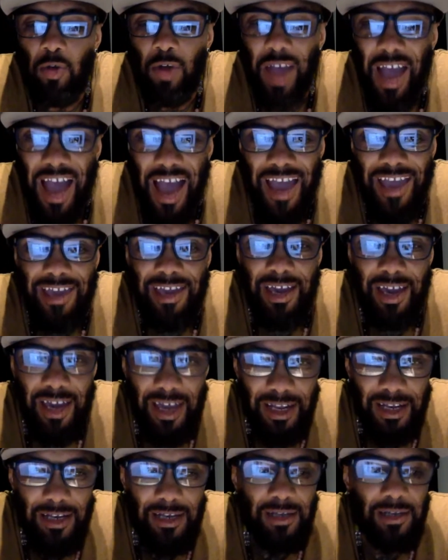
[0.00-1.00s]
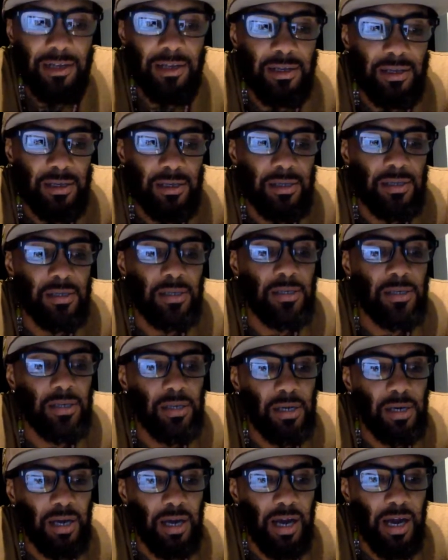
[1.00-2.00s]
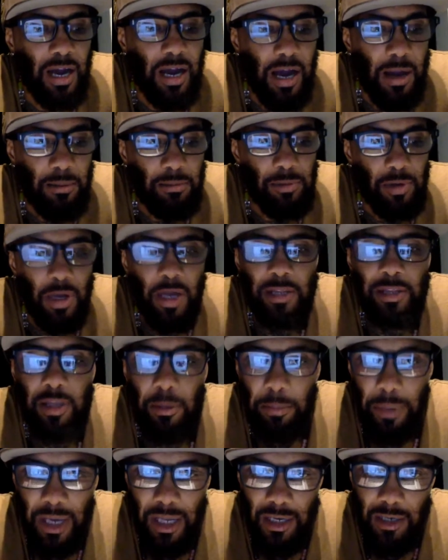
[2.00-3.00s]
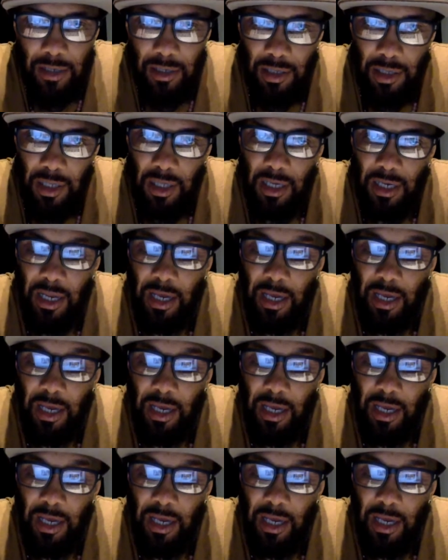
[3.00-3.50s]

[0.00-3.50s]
high-end condominiums here.